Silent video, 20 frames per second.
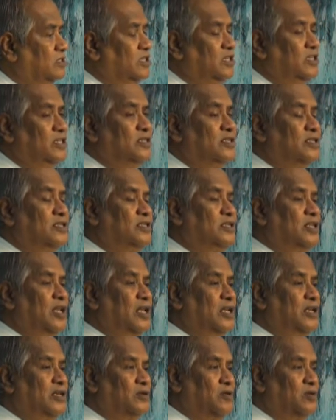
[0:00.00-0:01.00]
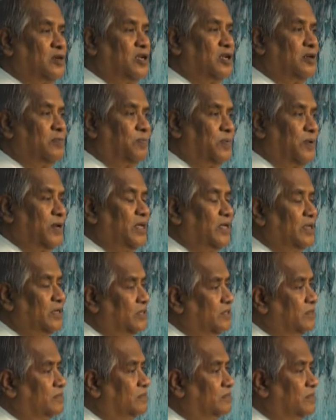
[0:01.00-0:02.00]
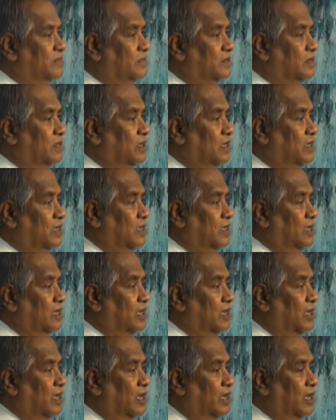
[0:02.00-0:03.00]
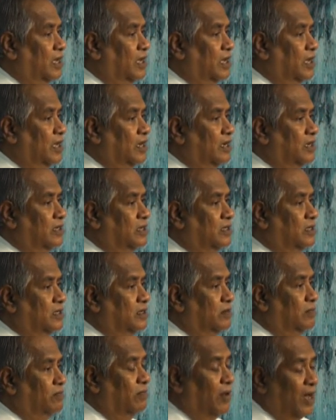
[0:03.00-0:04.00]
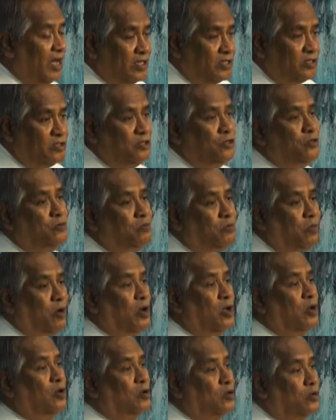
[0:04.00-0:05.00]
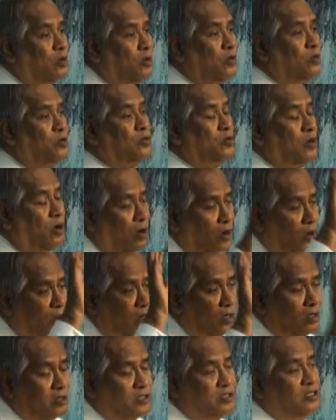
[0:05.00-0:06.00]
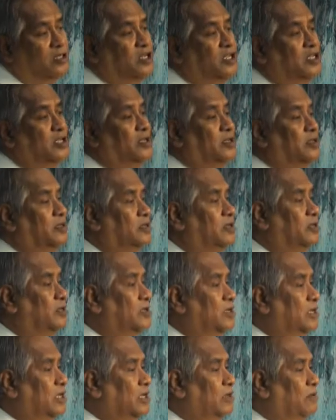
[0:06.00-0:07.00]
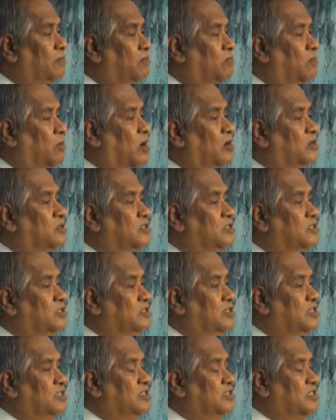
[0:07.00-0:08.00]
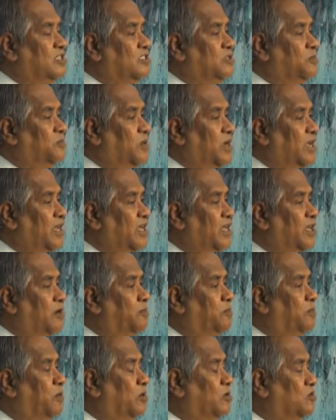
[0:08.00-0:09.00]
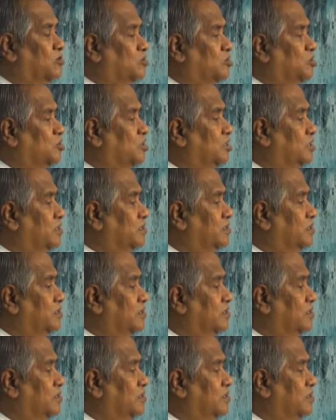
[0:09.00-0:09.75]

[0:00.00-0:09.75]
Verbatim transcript: Jesus knelt down and prayed. And Matthew, Mark, Luke, all three marked Jesus' prayer posture.